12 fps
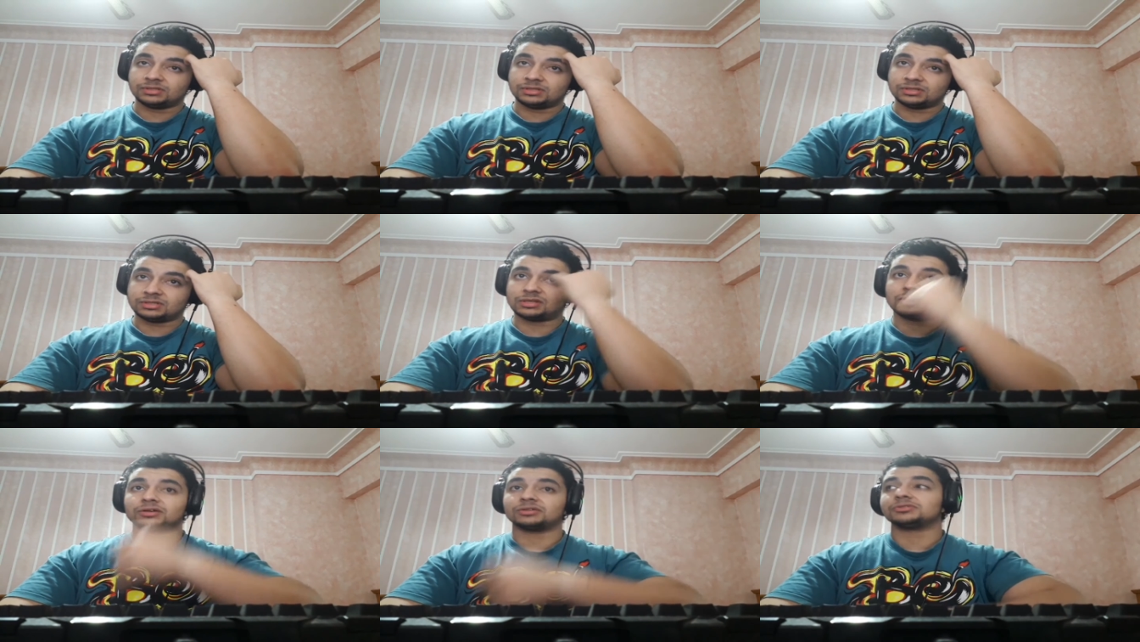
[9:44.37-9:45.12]
Still
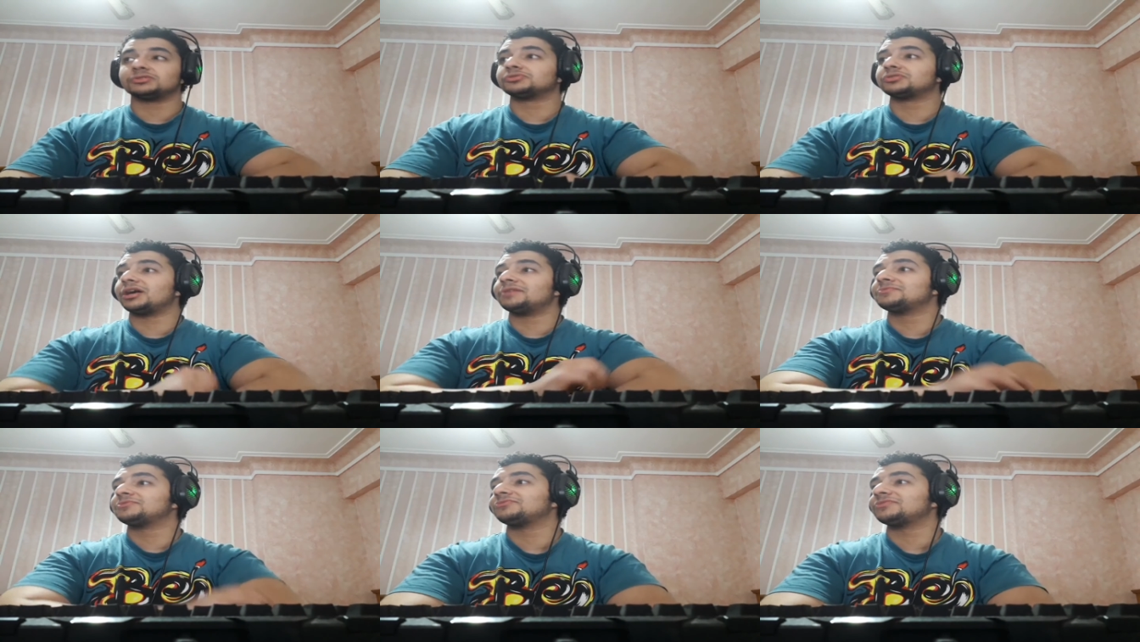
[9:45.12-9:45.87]
got no
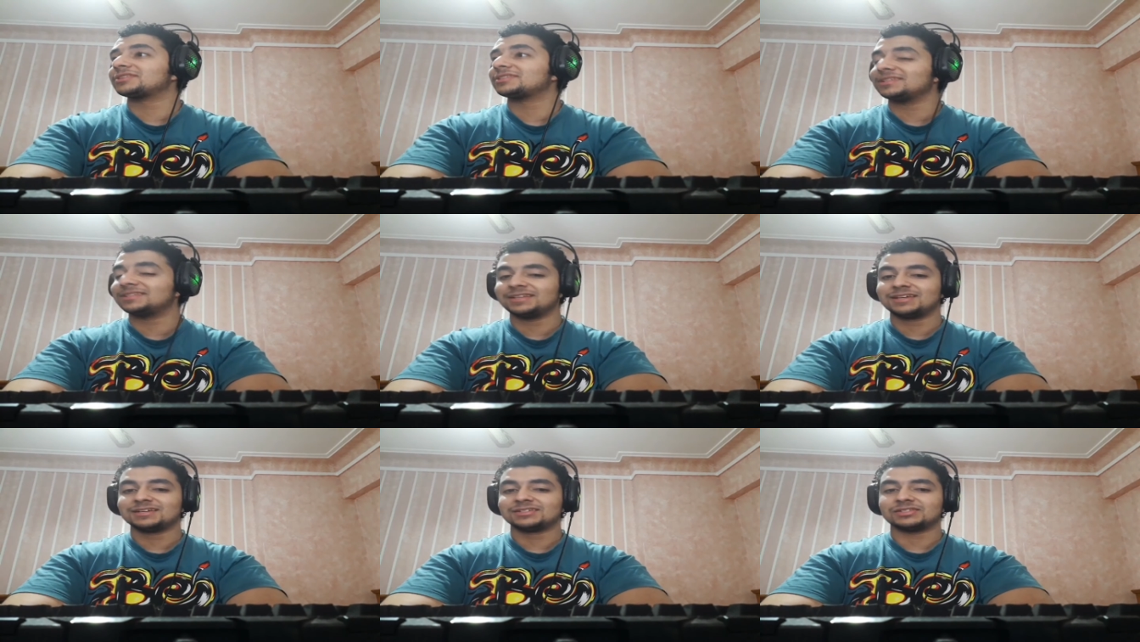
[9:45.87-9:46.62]
time to fix it.
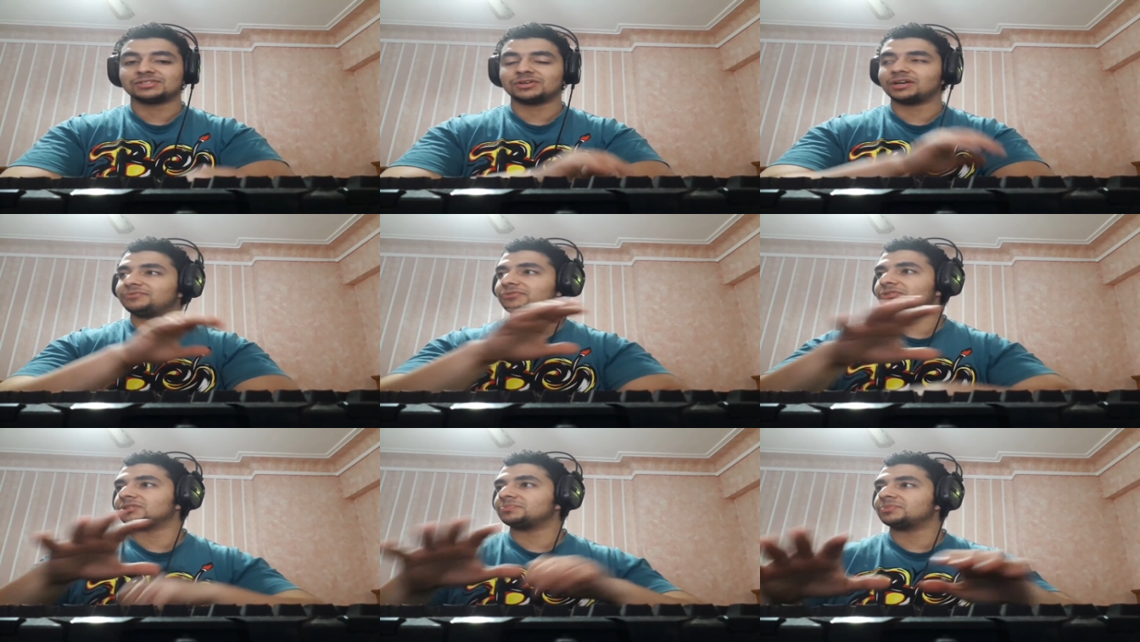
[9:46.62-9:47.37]
Sorry
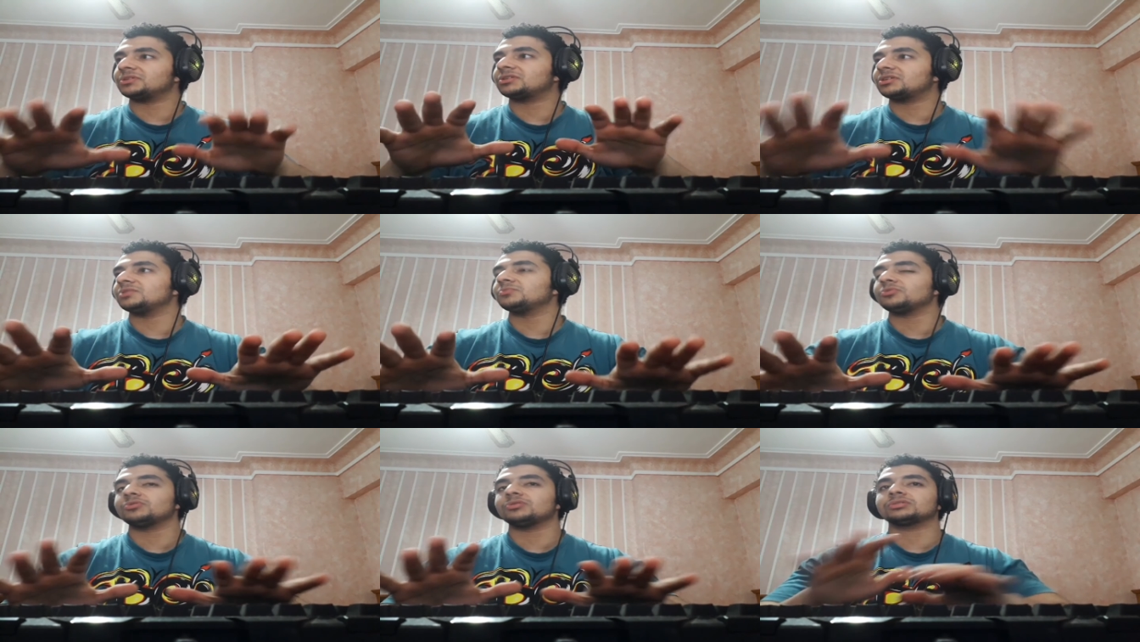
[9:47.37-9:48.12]
for the big
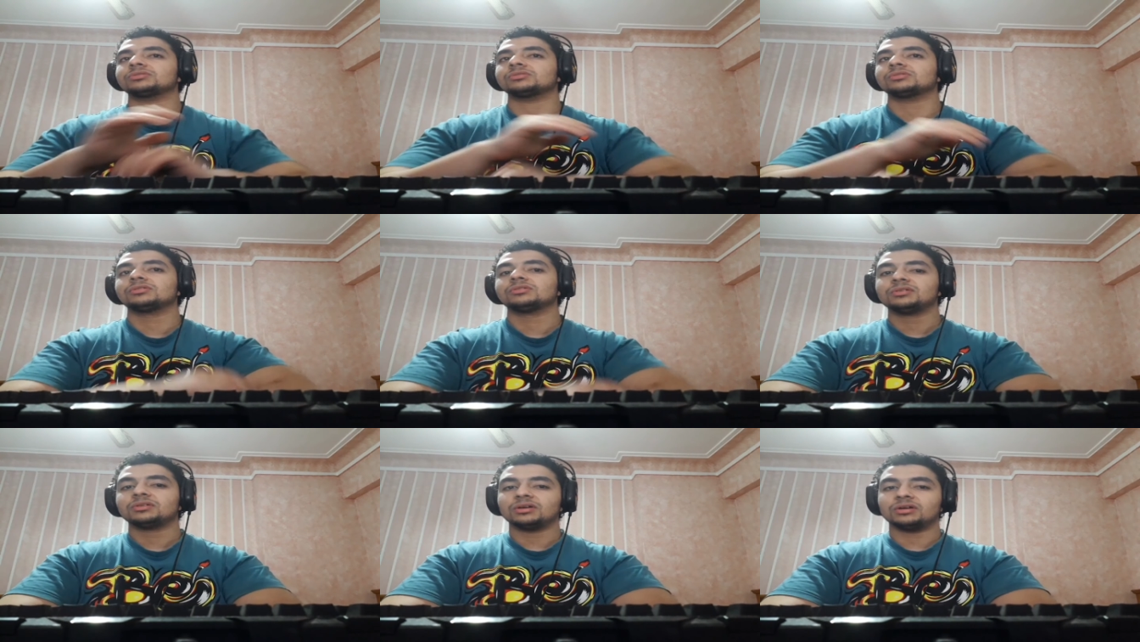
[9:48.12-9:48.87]
keyboard
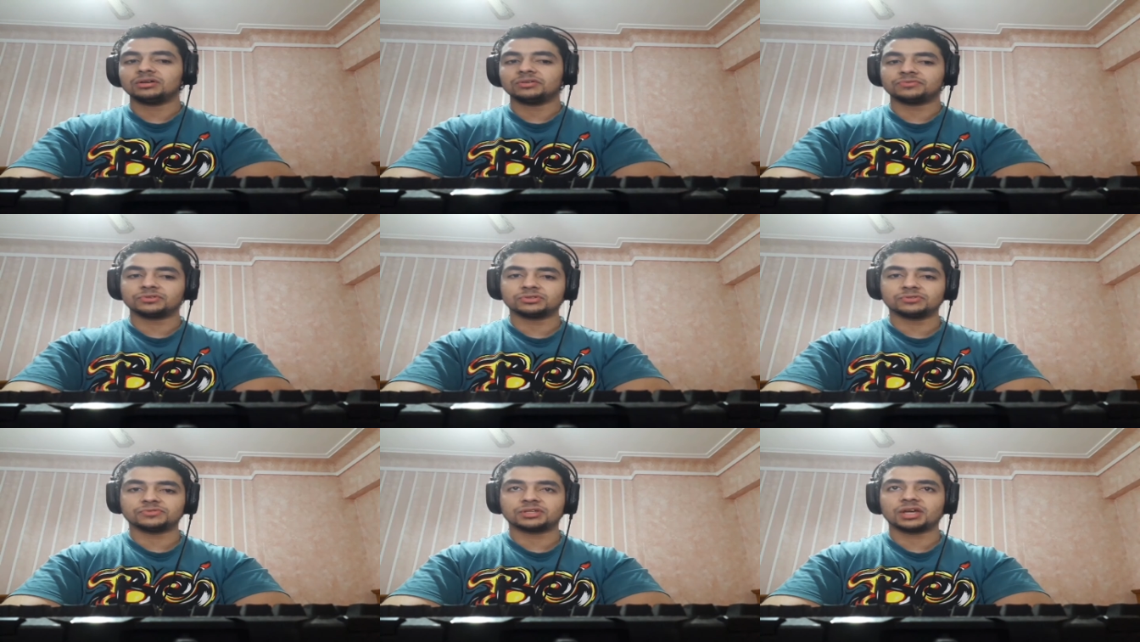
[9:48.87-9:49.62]
in front
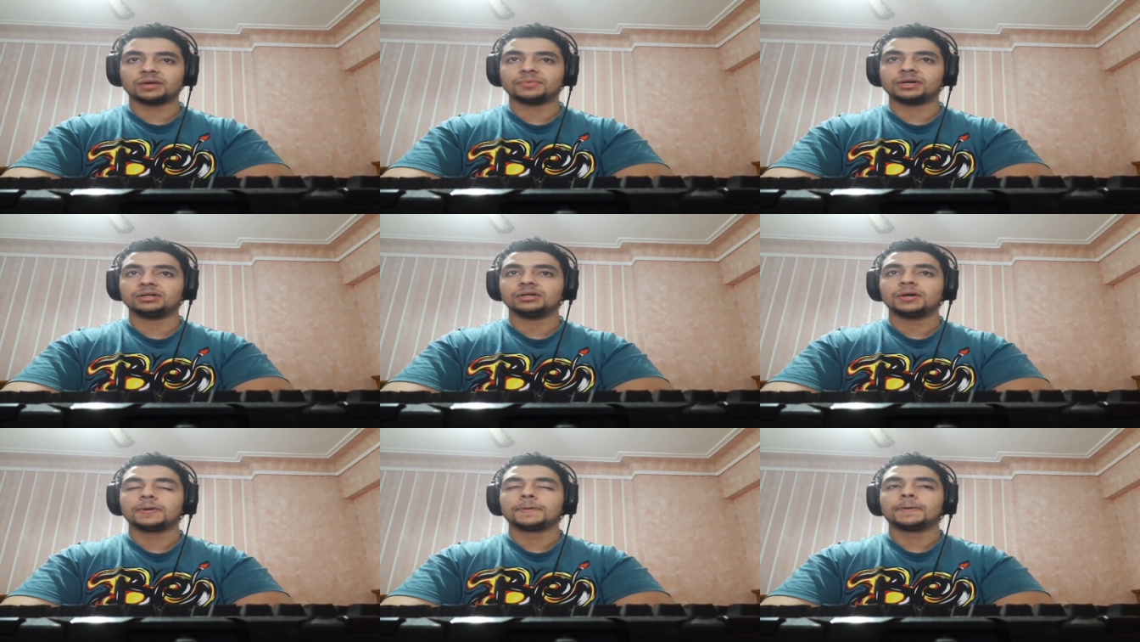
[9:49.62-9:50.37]
of the camera.
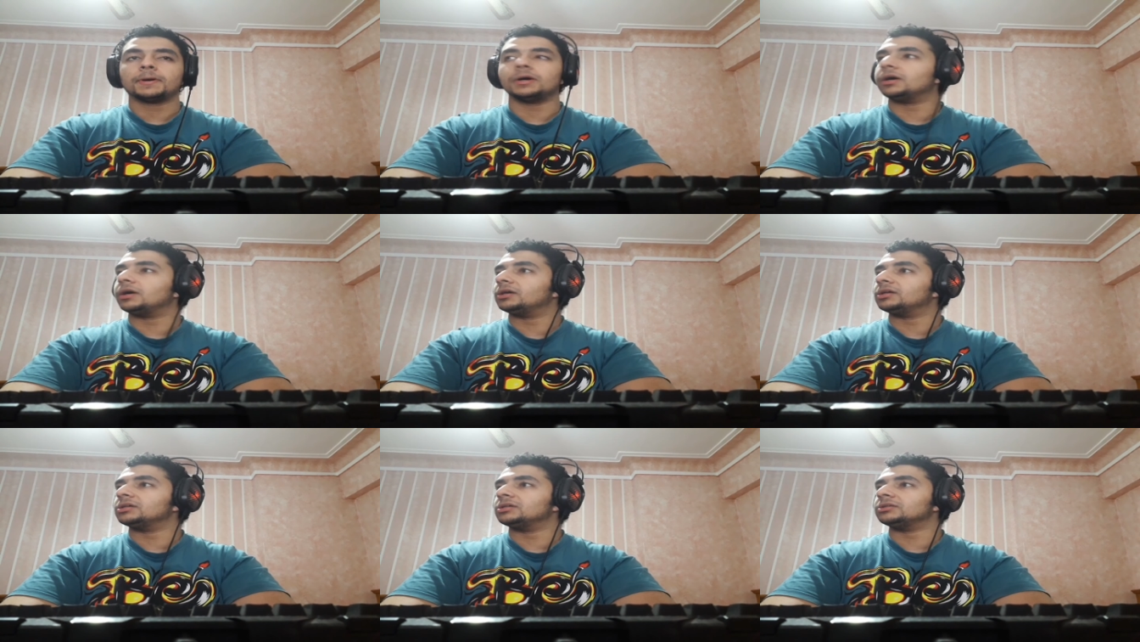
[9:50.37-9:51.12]

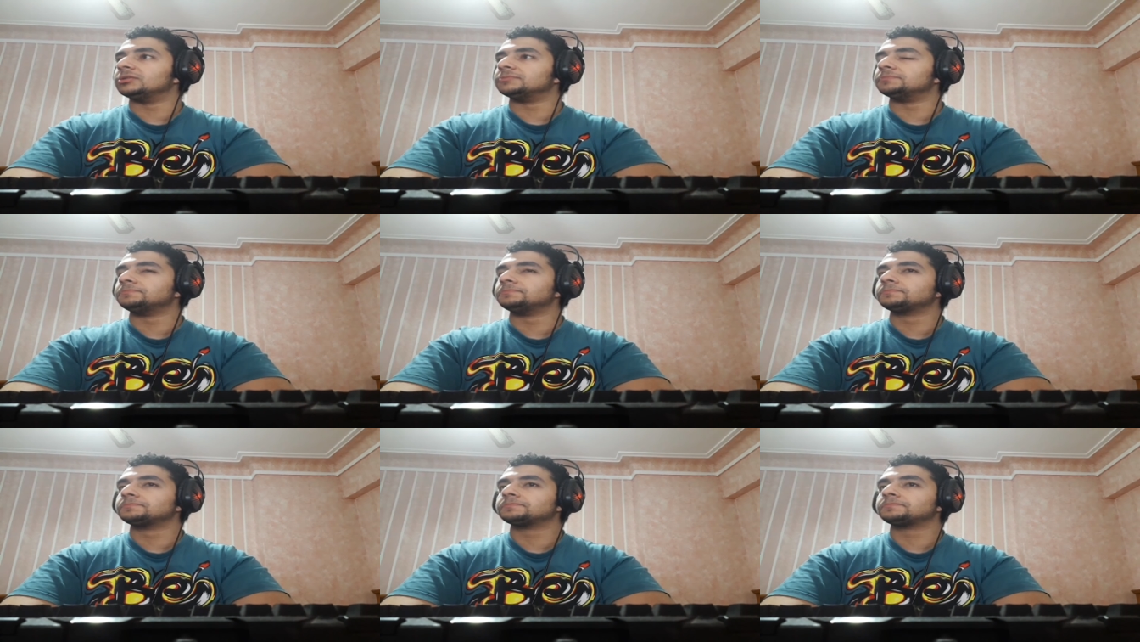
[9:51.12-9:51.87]

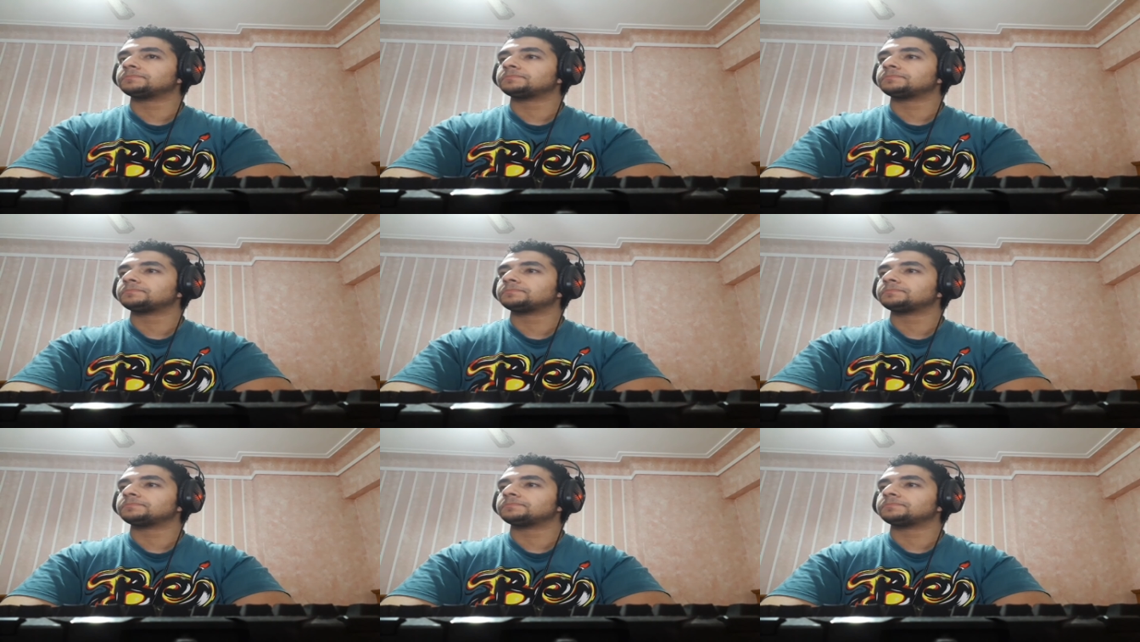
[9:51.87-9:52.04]
Um,